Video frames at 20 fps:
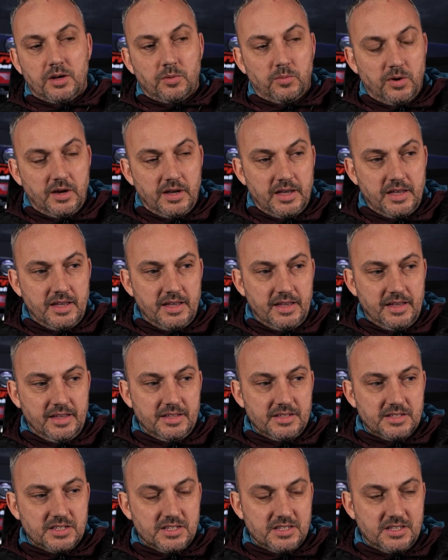the way,
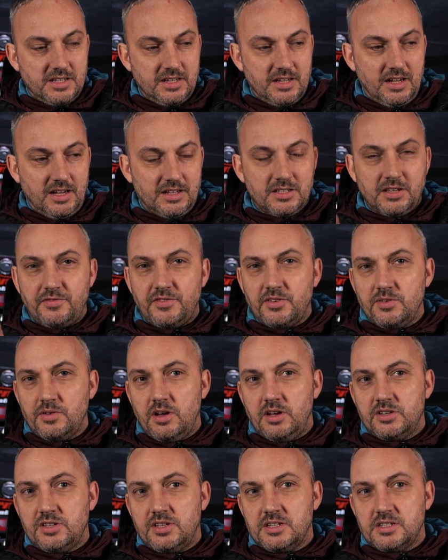is that I don't know if you
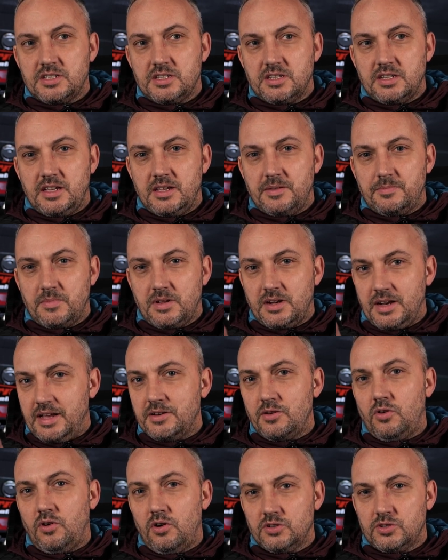heard yesterday,
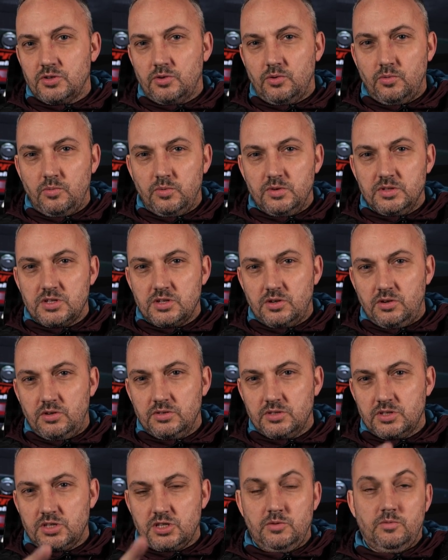Glenn Hoddle was
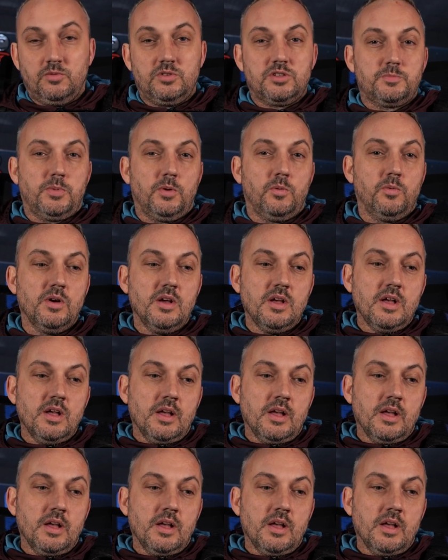on Talk Sport.